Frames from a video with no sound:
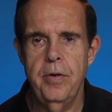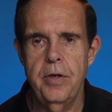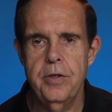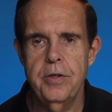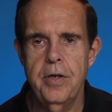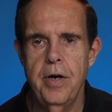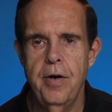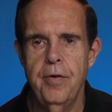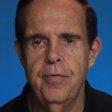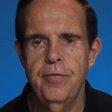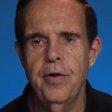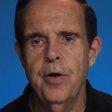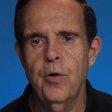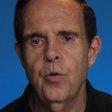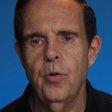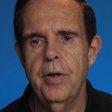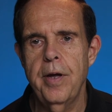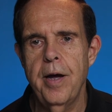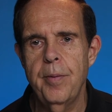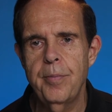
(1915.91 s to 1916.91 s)
That's how
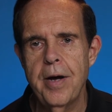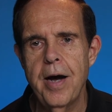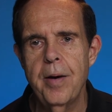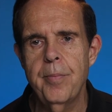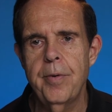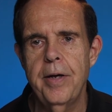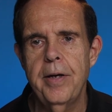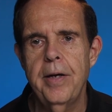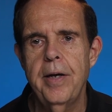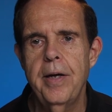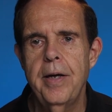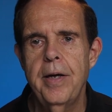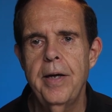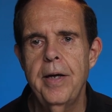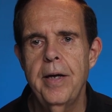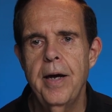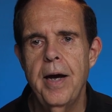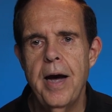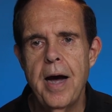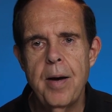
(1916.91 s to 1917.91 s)
frequently I'm coming.
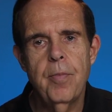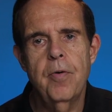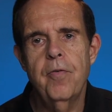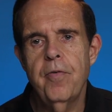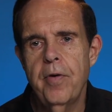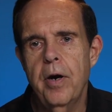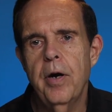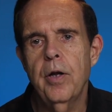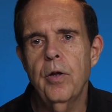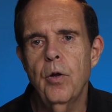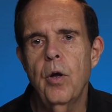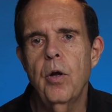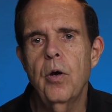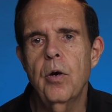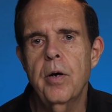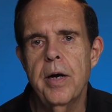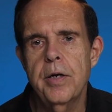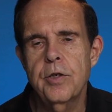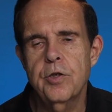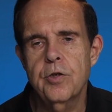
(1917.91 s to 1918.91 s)
I'm a very
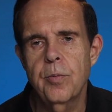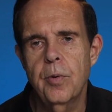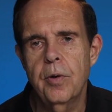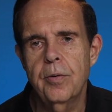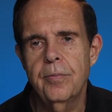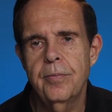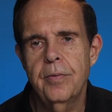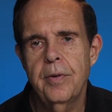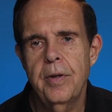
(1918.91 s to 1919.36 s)
loyal customer.